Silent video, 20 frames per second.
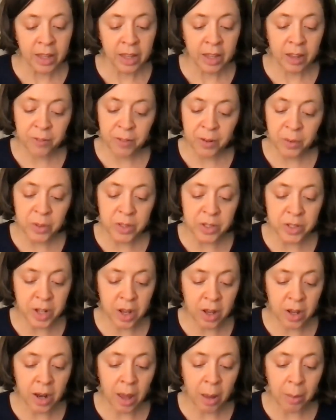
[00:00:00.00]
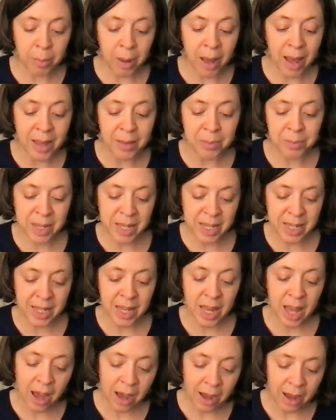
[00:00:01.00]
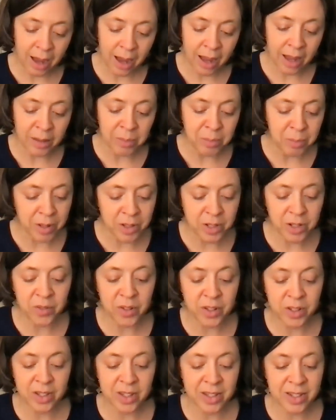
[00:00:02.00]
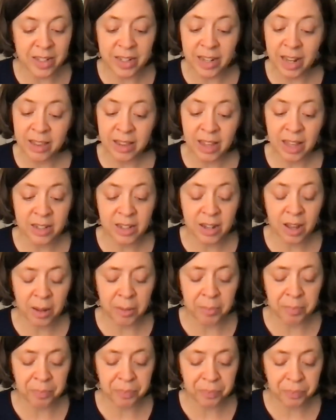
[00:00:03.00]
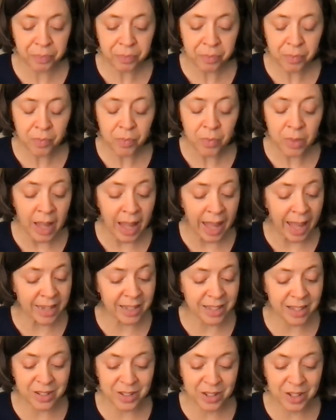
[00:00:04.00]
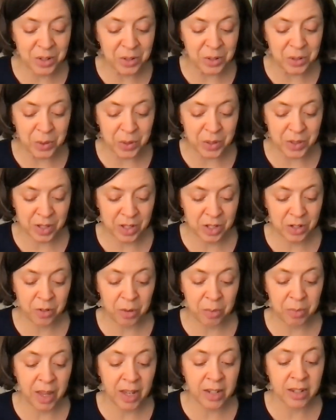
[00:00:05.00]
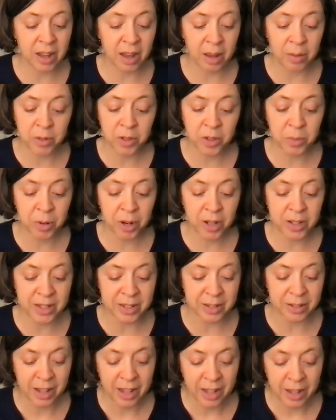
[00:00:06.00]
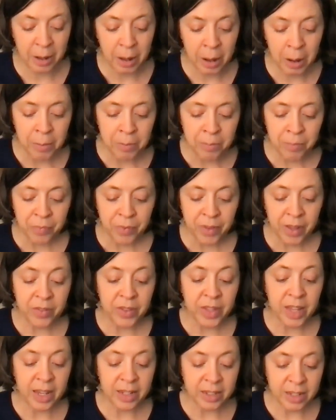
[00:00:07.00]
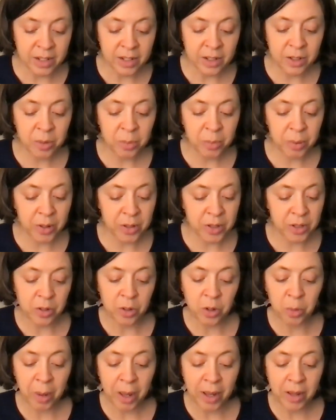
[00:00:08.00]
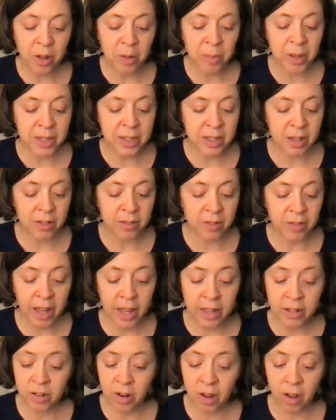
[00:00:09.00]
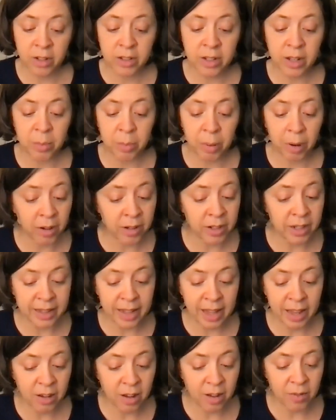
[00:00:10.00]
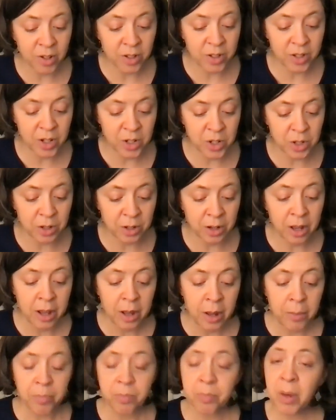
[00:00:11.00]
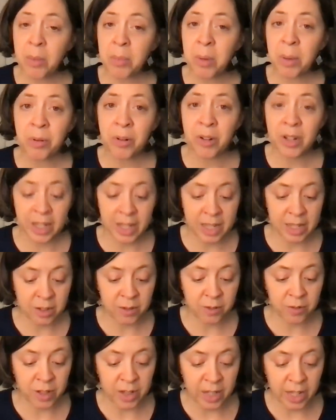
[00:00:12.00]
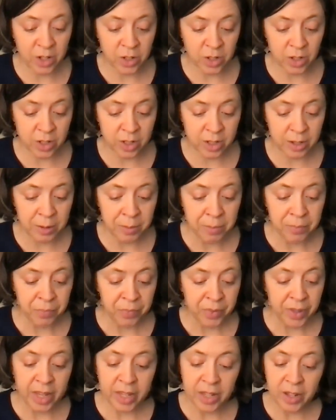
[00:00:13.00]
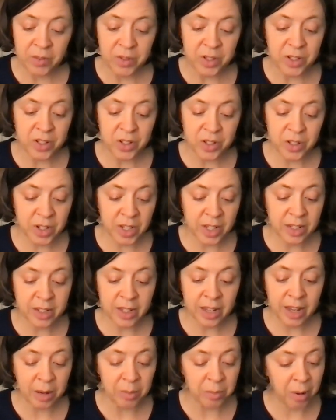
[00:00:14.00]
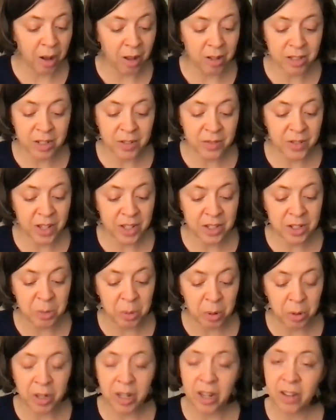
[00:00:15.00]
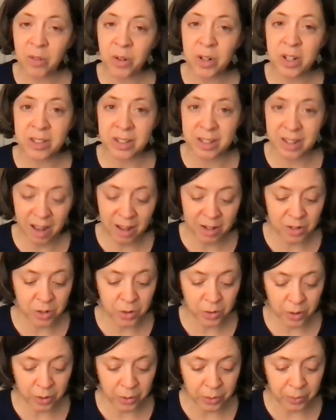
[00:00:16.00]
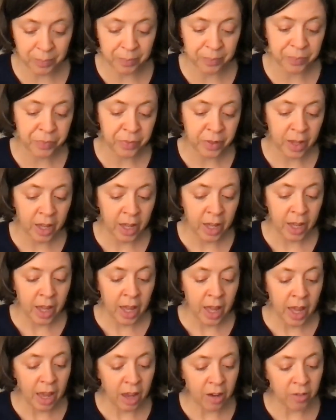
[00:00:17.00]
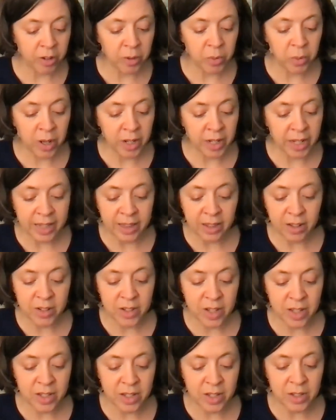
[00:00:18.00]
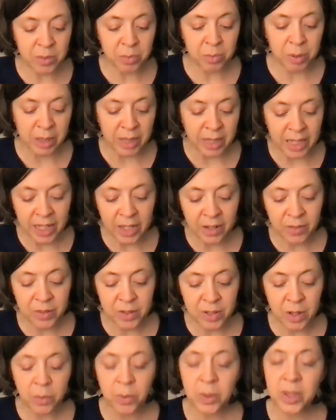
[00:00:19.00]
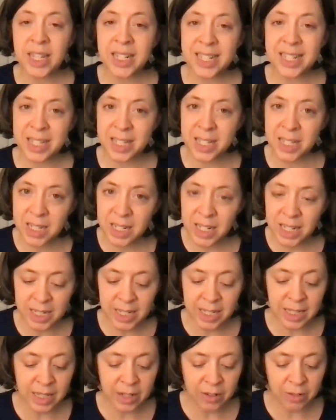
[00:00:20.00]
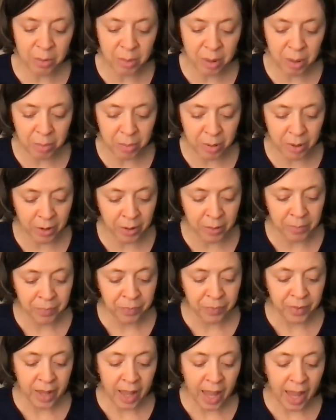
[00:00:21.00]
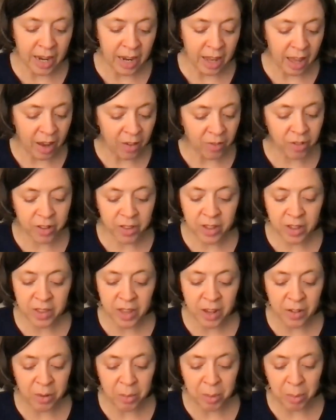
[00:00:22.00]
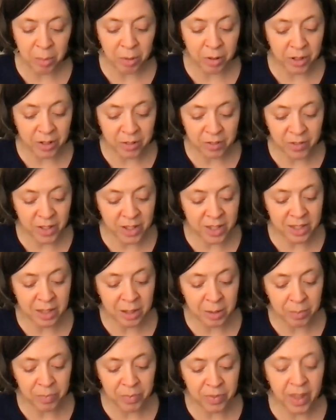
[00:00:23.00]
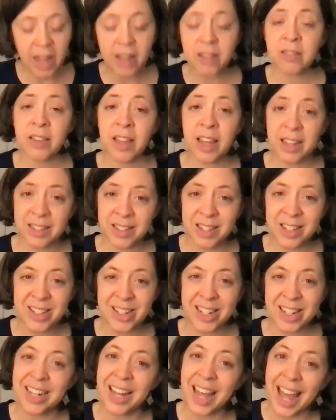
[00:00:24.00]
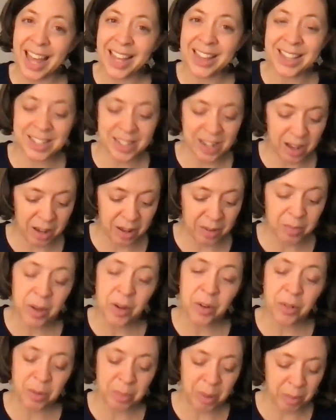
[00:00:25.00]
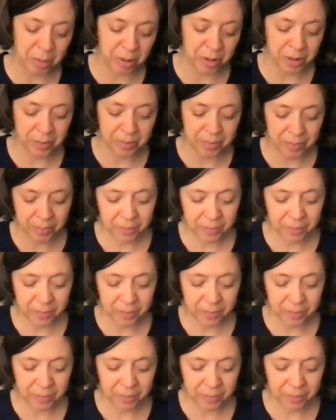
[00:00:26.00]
If it was done by me, I must have existed at that time and continue to exist from that time to the present. If the identical person whom I call myself had not a part in that conversation, my memory is fallacious. It gives a distinct and positive testimony of what is not true. Everyone in their senses believes what they distinctly remember, and everything they remember convinced them that they existed at the time remembered.